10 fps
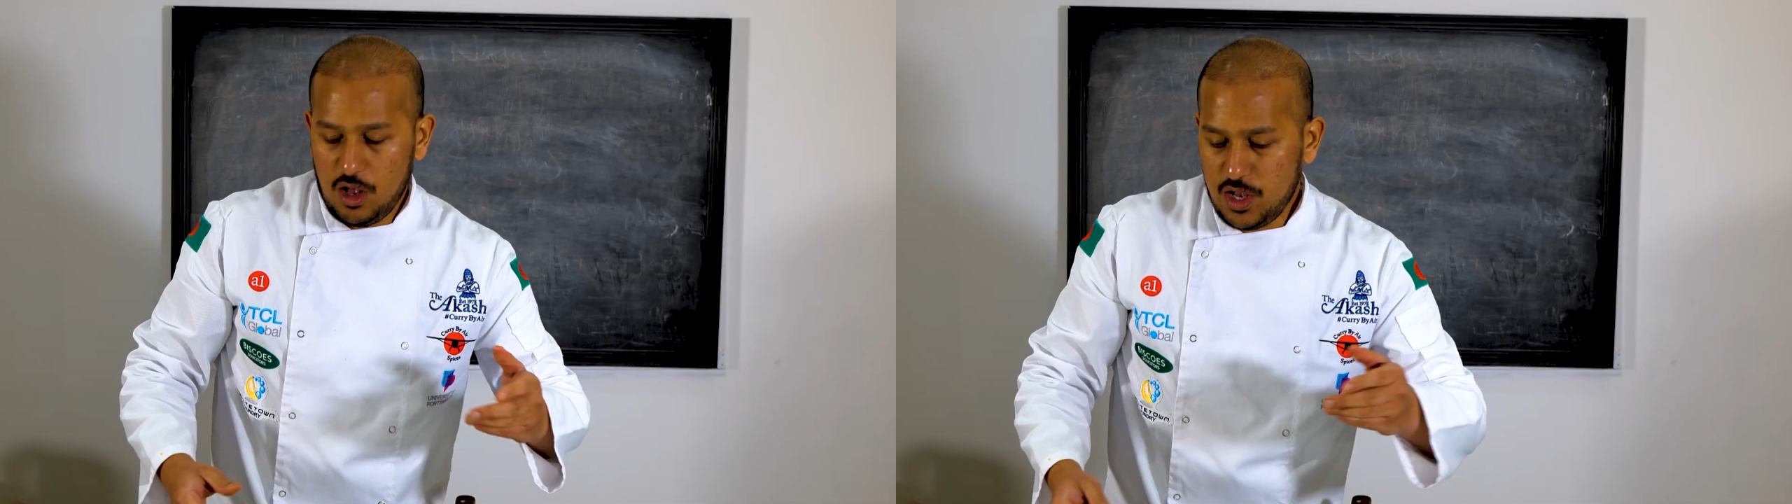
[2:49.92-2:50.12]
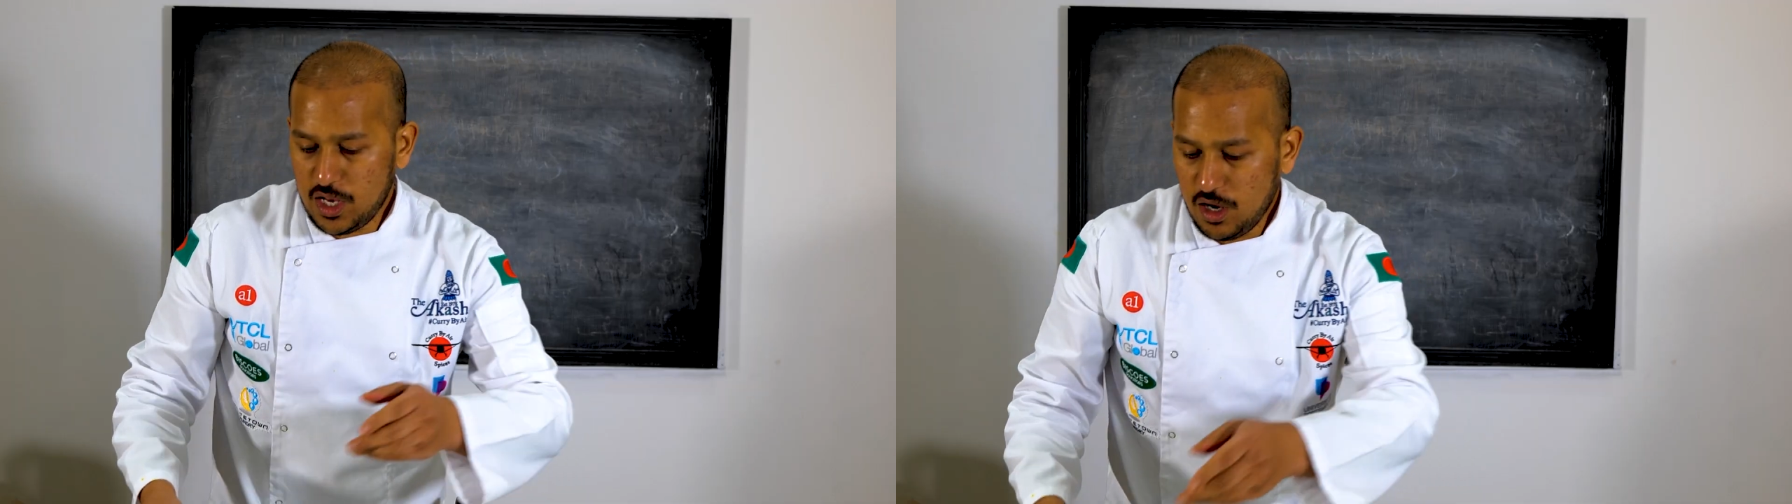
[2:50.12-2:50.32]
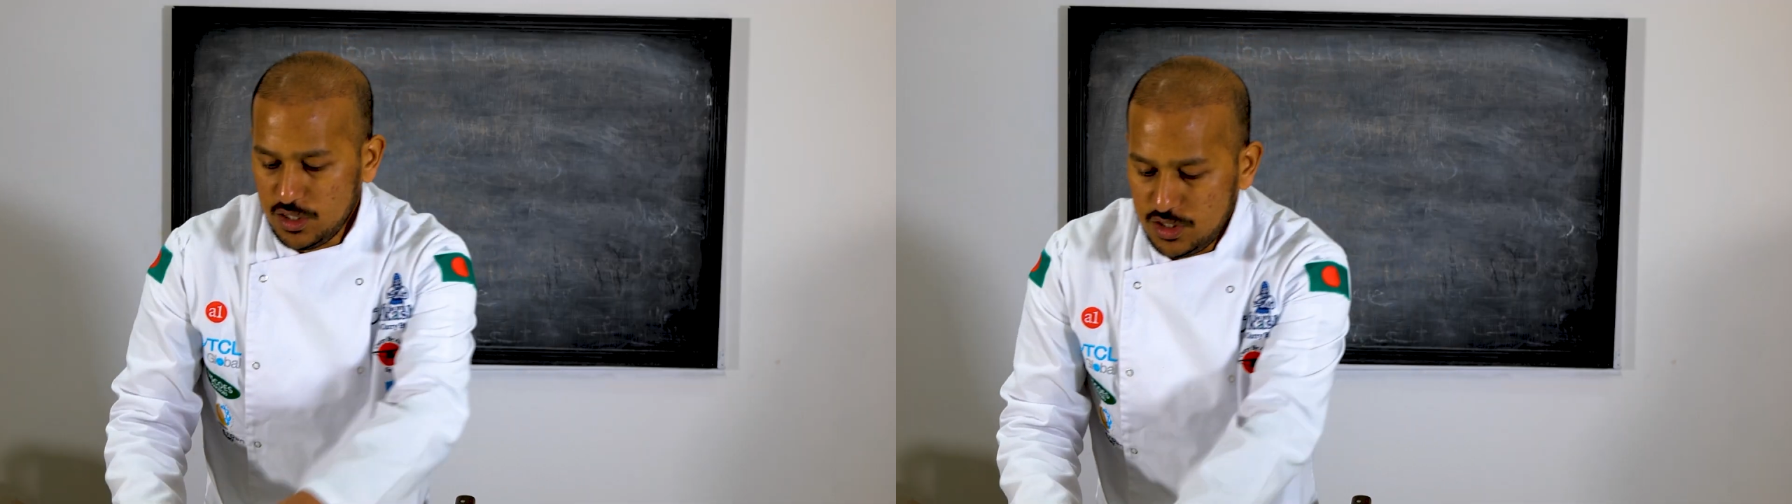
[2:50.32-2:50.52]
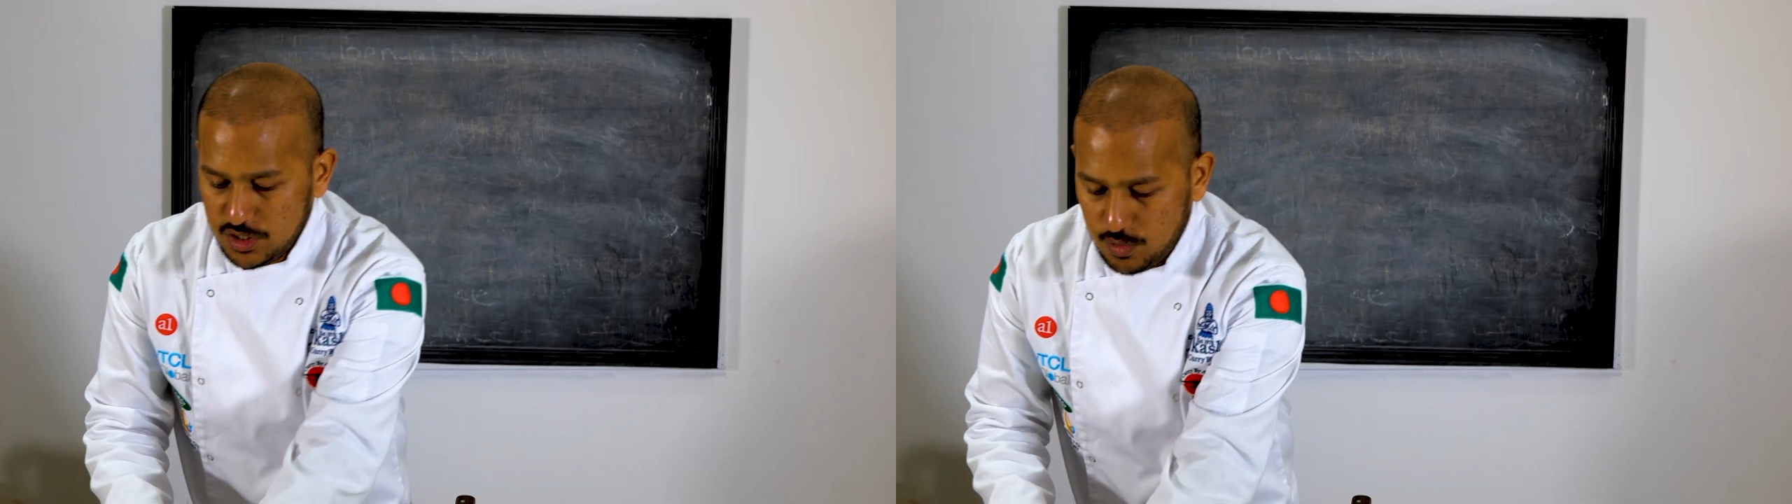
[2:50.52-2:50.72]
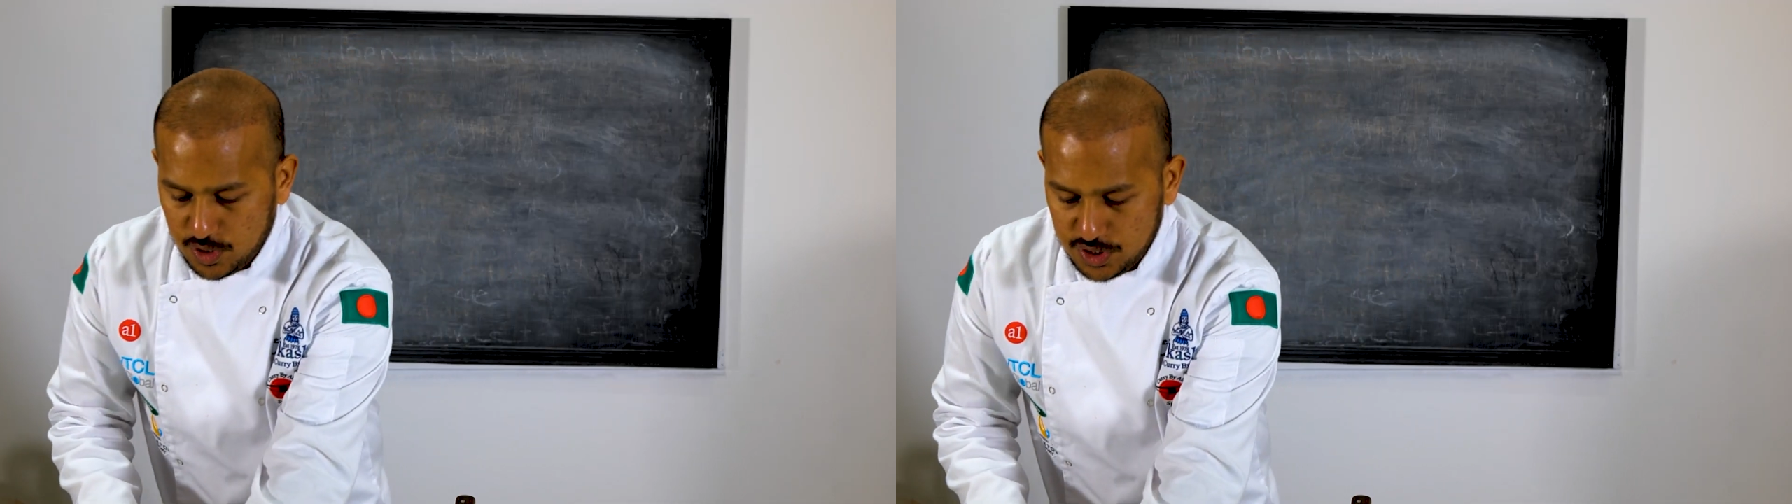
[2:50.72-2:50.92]
Okay guys,
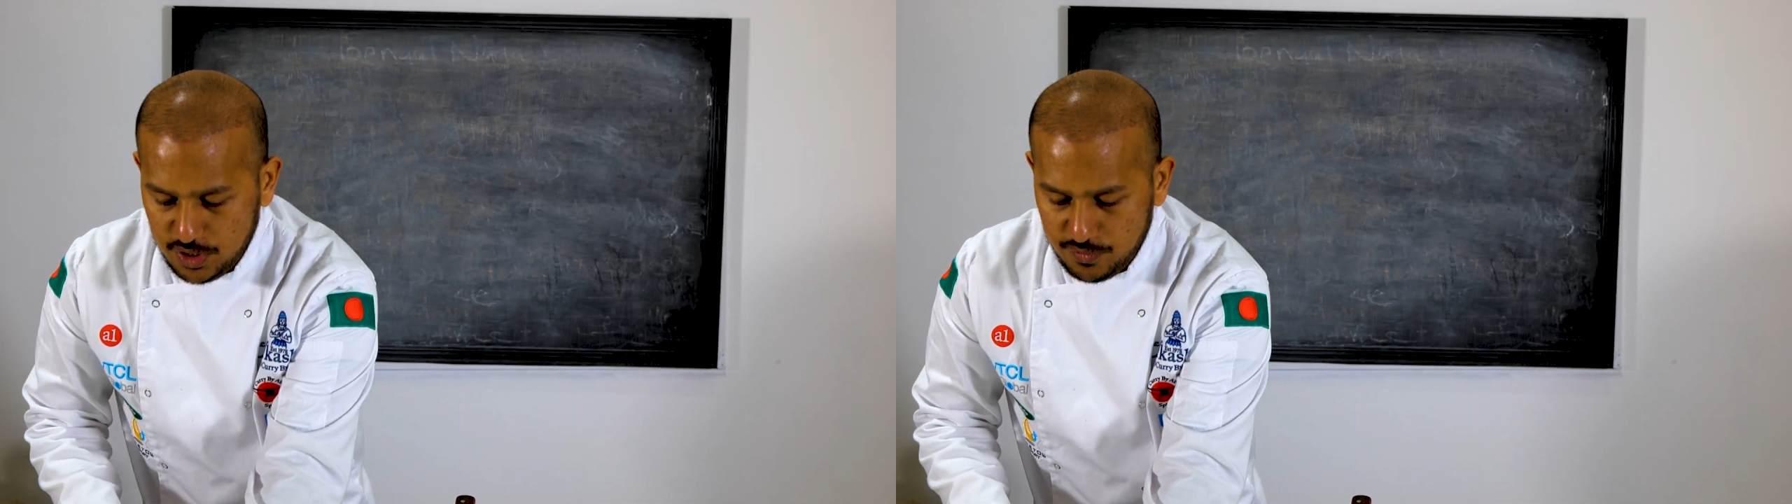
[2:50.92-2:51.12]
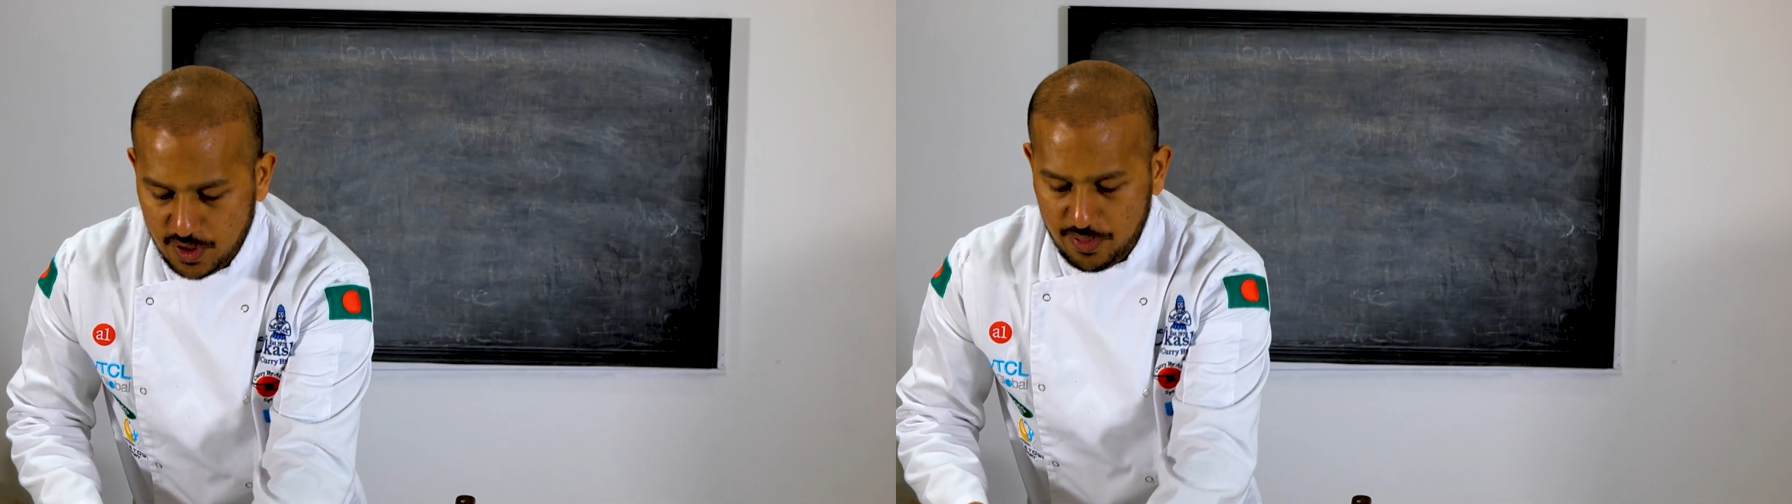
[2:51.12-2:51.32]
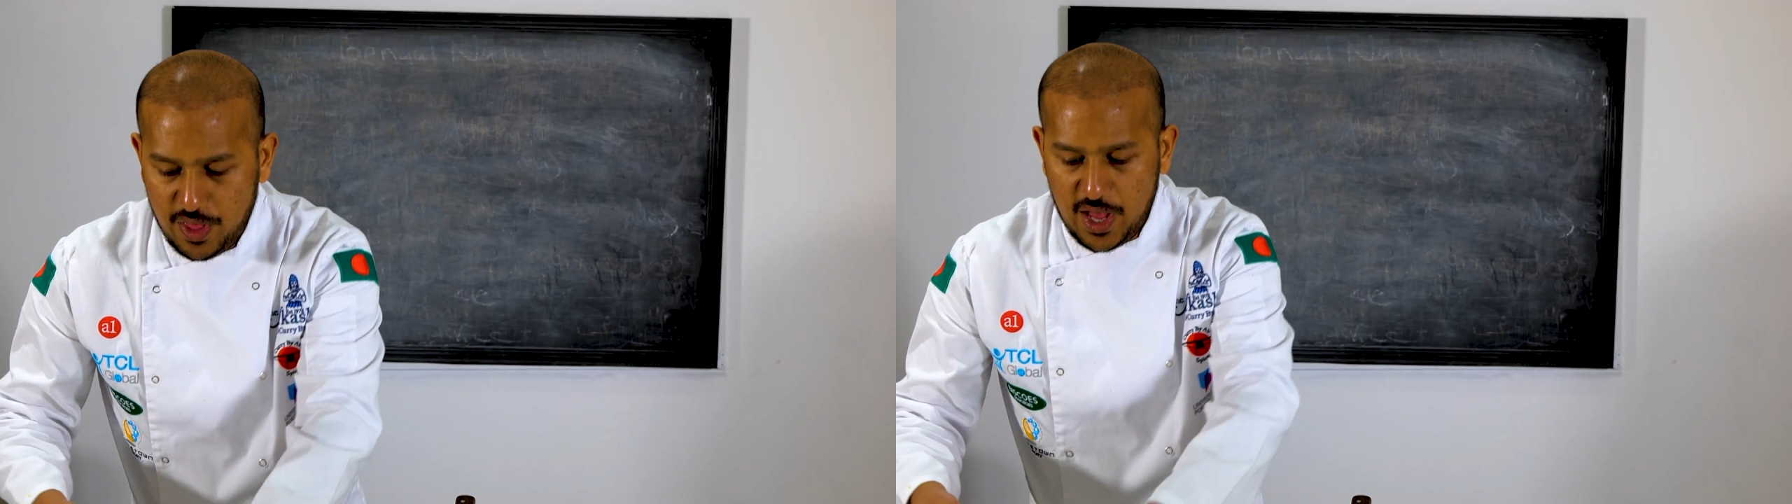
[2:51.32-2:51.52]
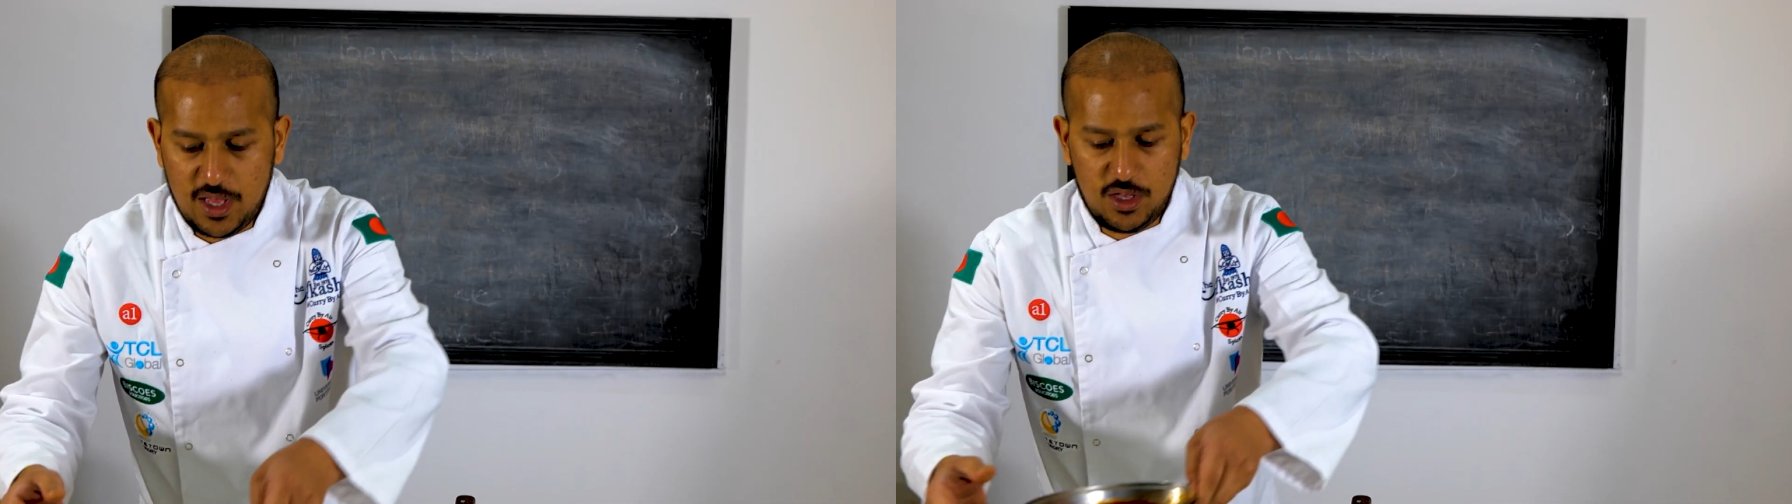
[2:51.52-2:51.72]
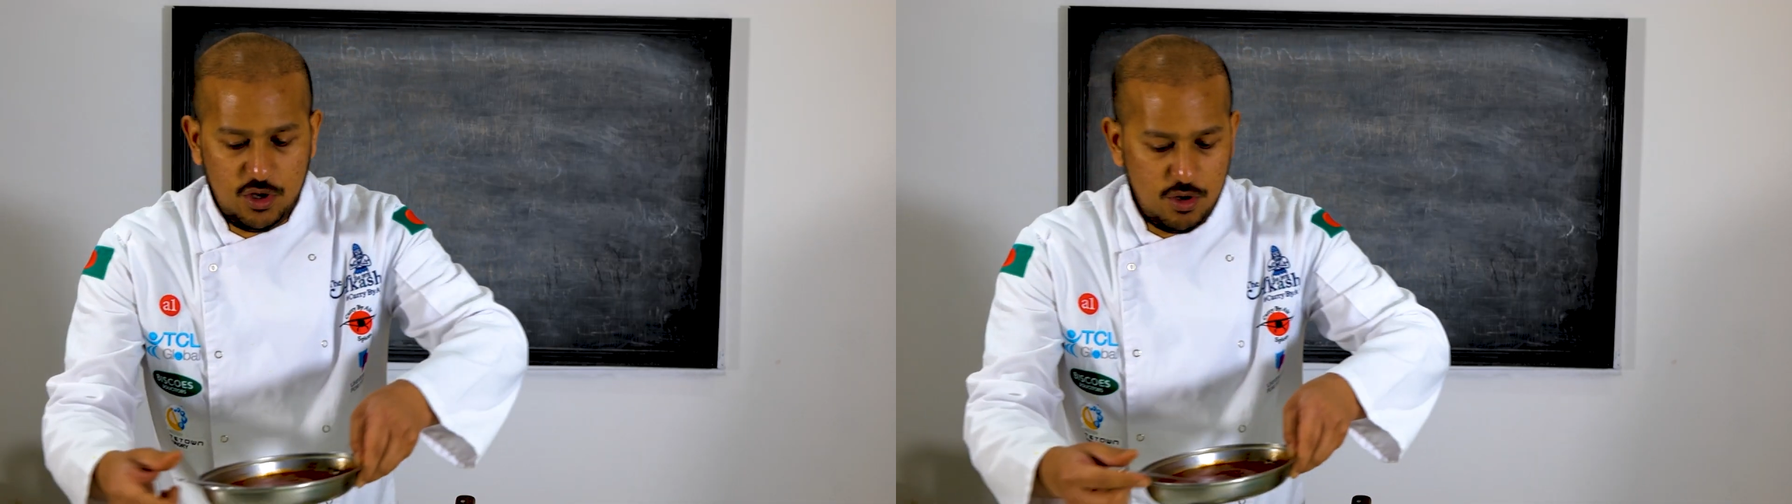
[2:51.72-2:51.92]
so once you've done that, you